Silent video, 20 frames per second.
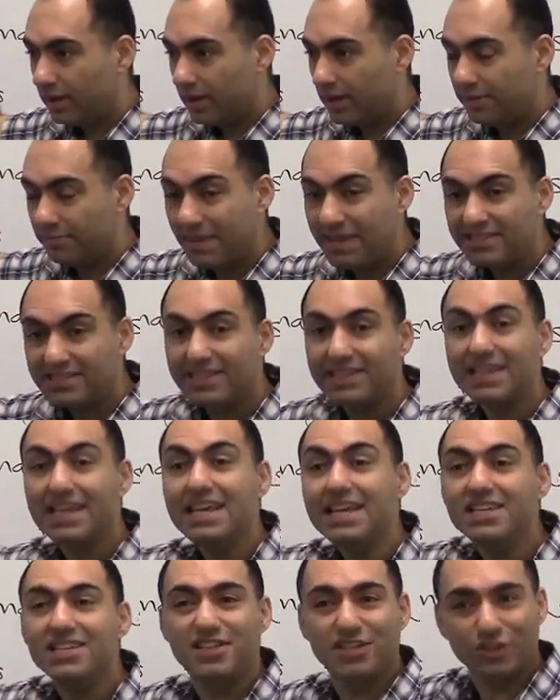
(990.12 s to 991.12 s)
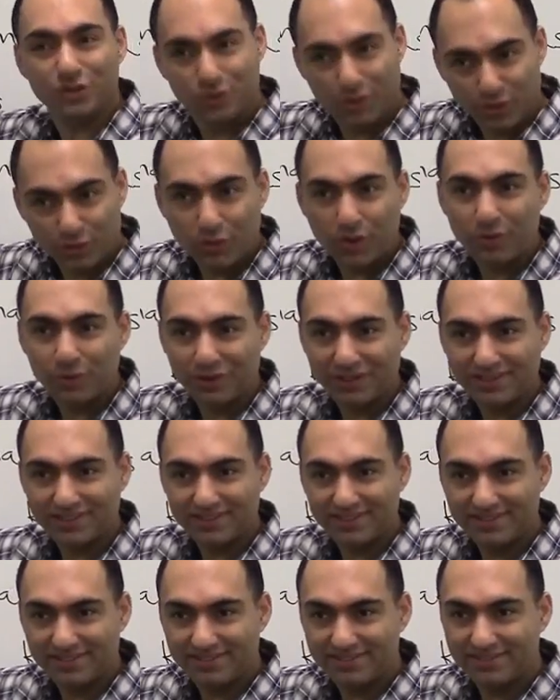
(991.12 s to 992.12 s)
It makes it easier to agree with.
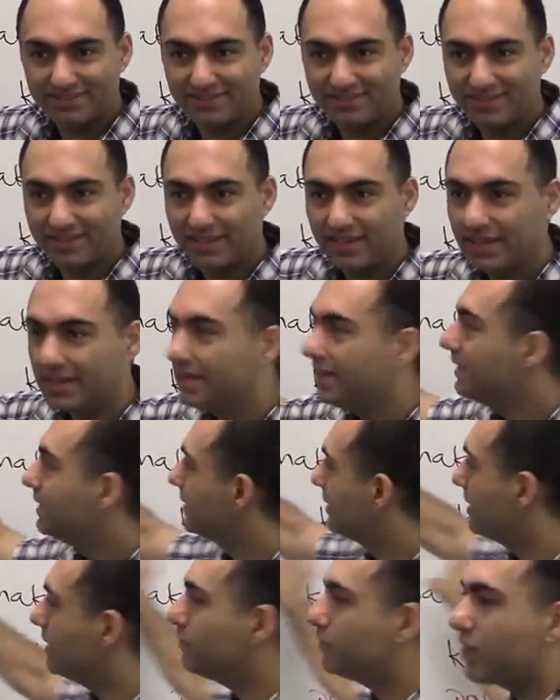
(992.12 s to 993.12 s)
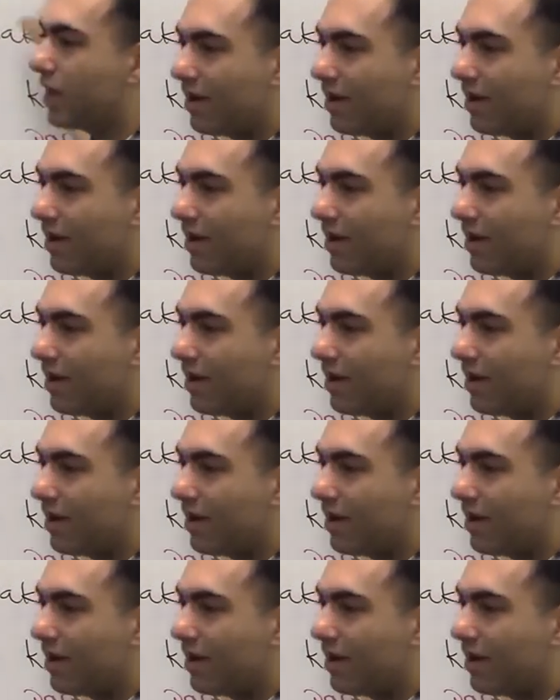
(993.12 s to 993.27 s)
Seems to